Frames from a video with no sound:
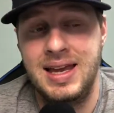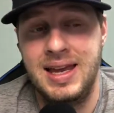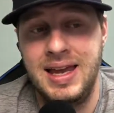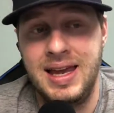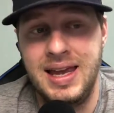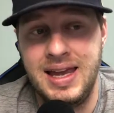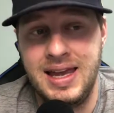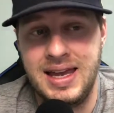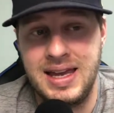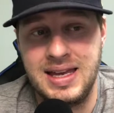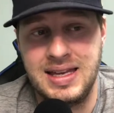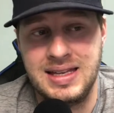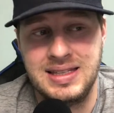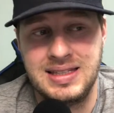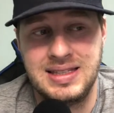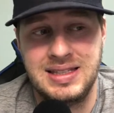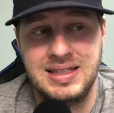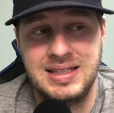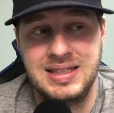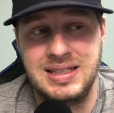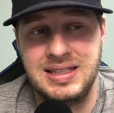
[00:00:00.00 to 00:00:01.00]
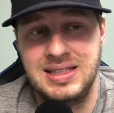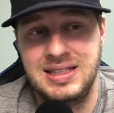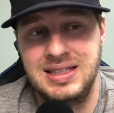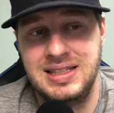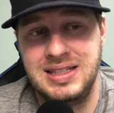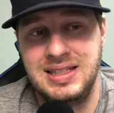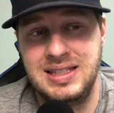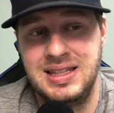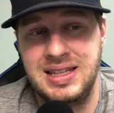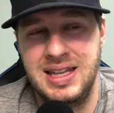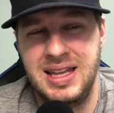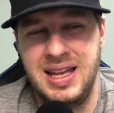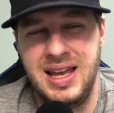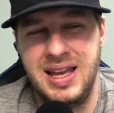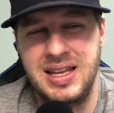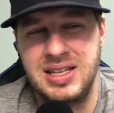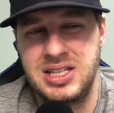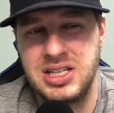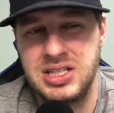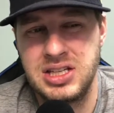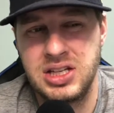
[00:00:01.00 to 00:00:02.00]
And
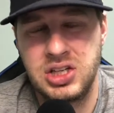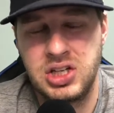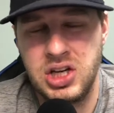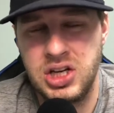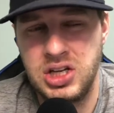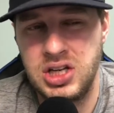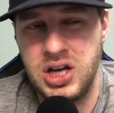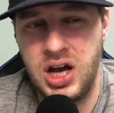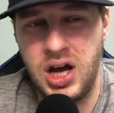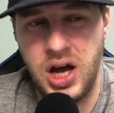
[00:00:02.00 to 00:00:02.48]
it's just a good